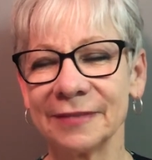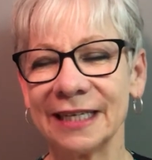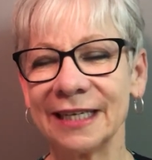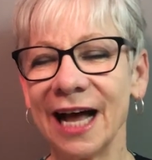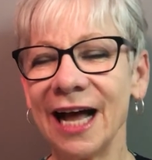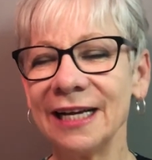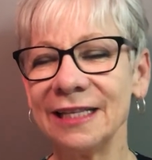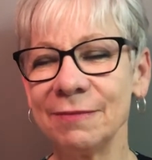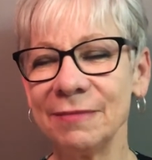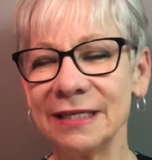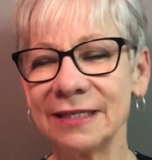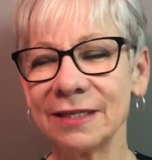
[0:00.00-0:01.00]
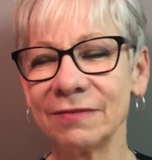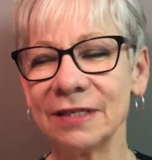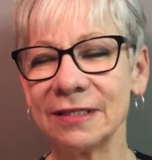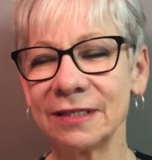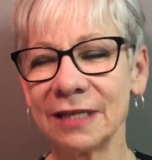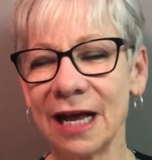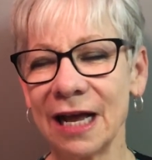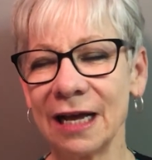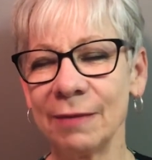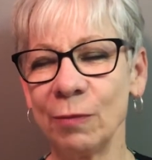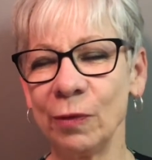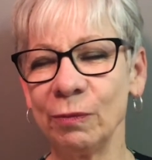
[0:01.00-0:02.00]
And God, in the midst of this
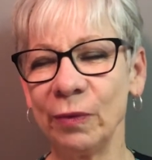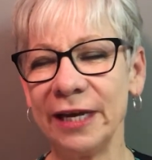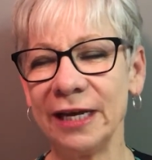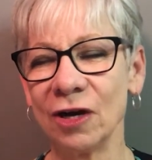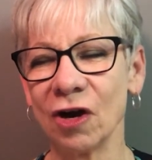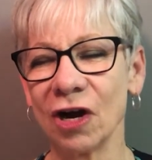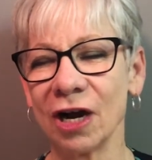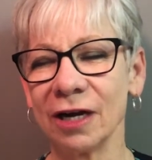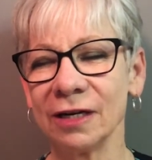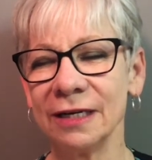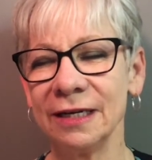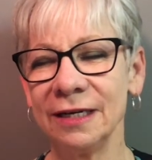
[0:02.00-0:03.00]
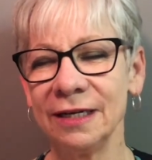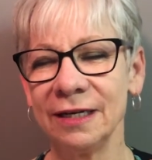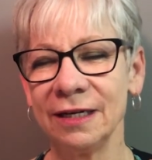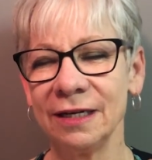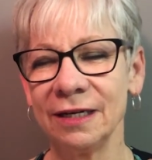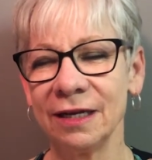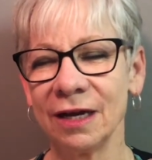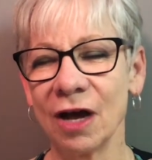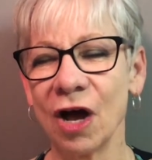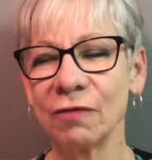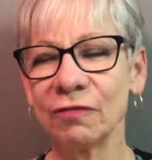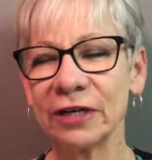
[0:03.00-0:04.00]
time when we are
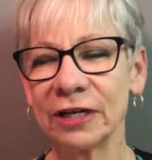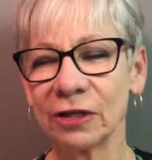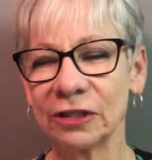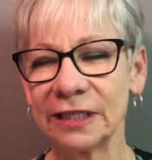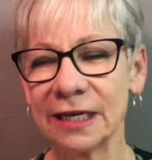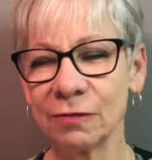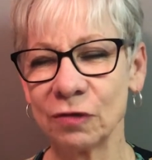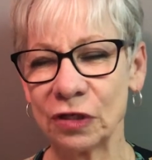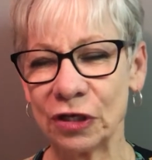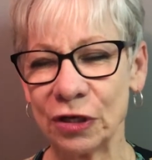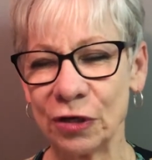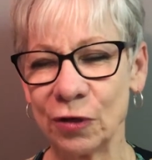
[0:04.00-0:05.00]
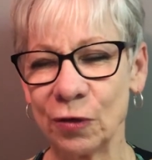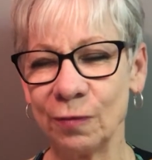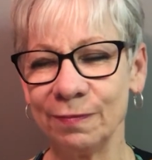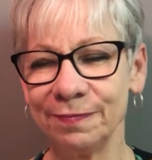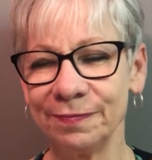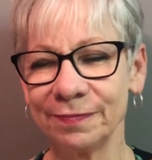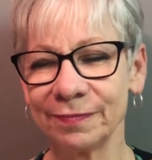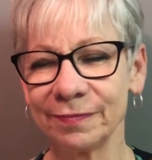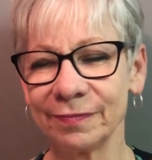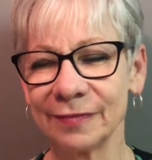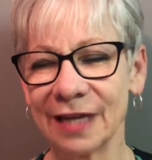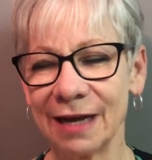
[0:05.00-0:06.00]
offering ourselves to You,
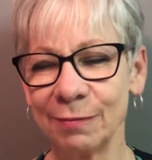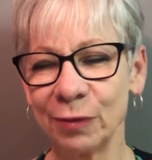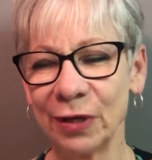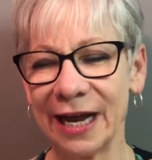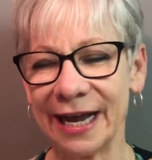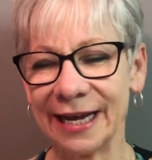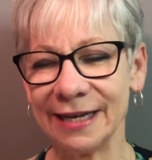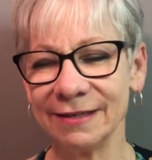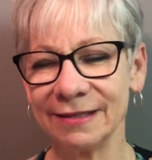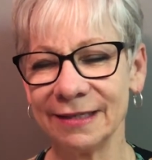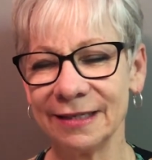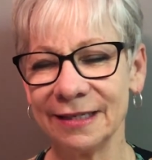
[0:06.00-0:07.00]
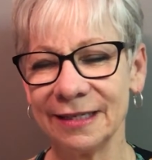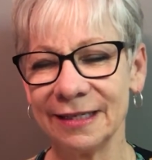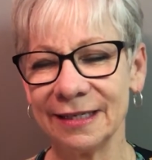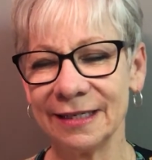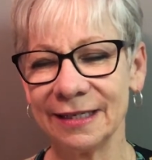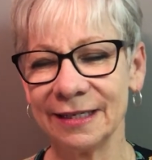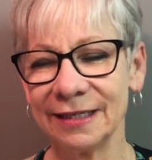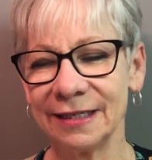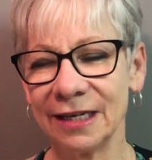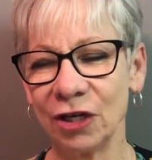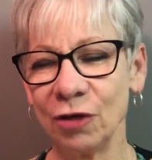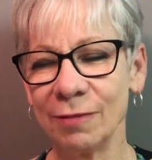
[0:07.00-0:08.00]
I pray
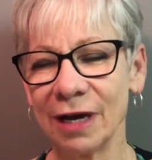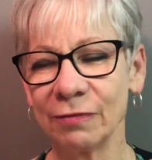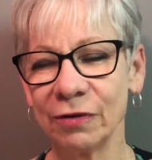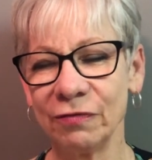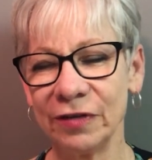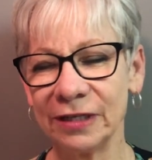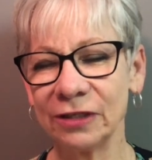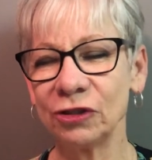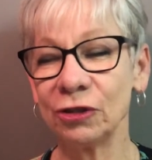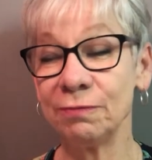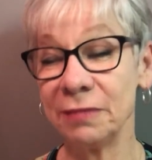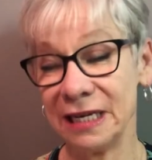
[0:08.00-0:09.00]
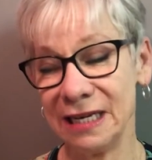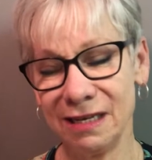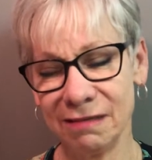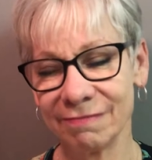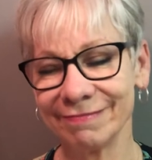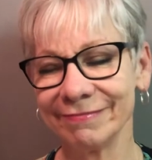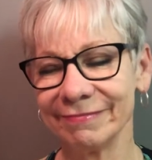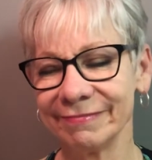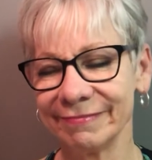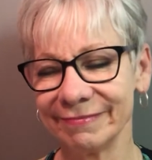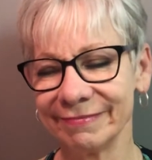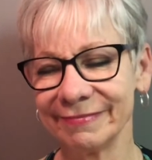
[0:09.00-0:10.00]
that You might reveal to me
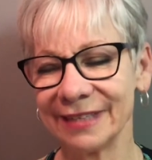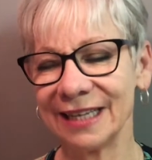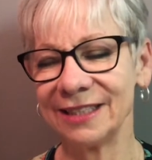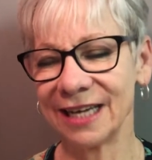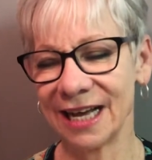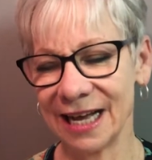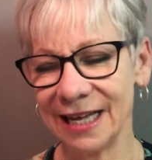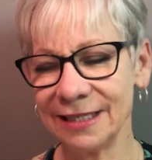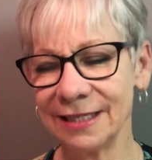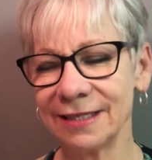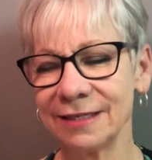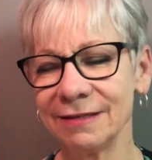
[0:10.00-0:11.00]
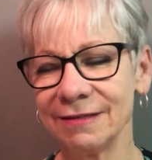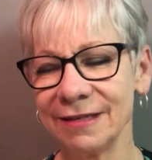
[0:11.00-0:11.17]
and to us